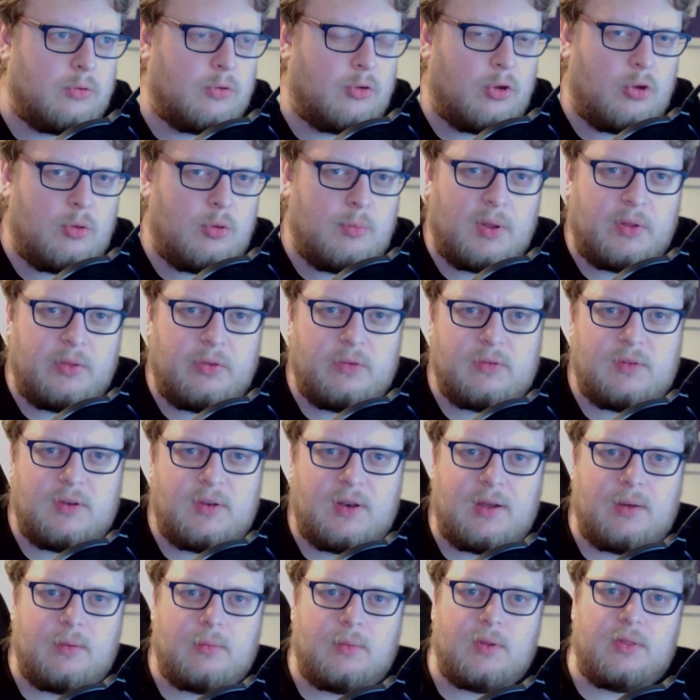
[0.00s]
2 months
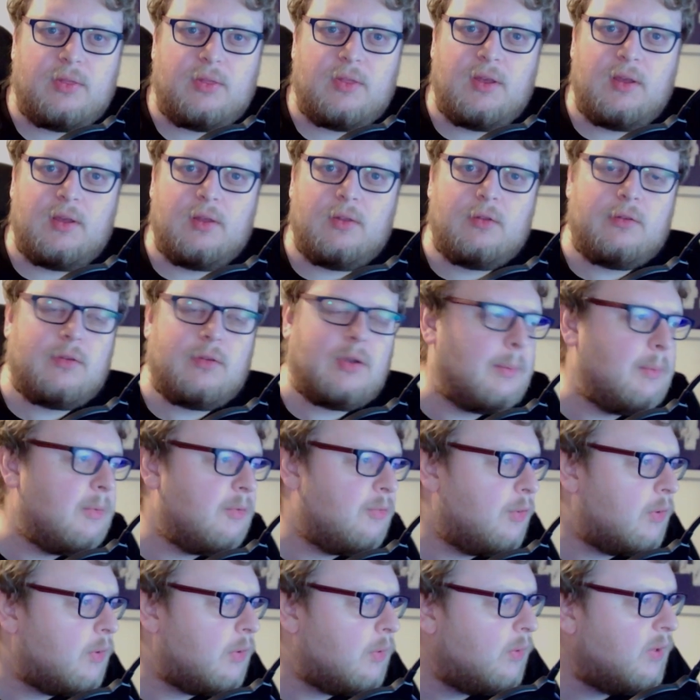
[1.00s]
now, I think, at the time
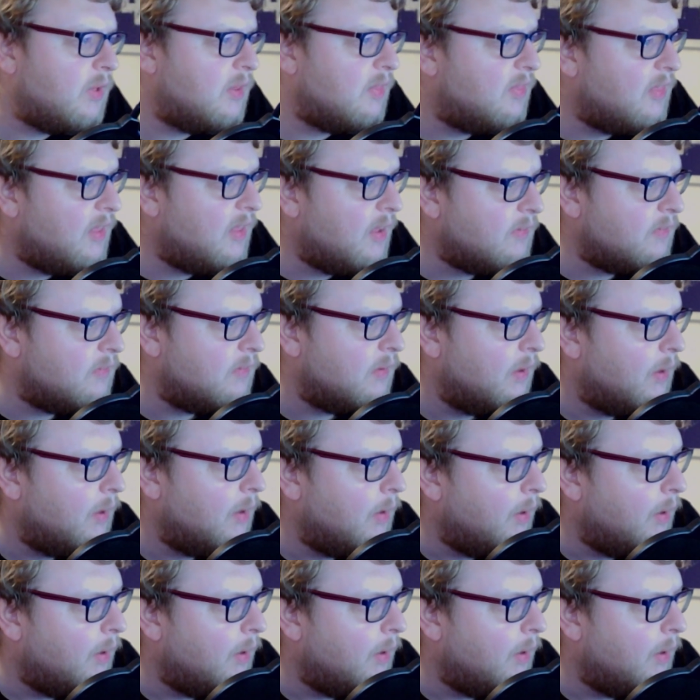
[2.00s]
of recording this.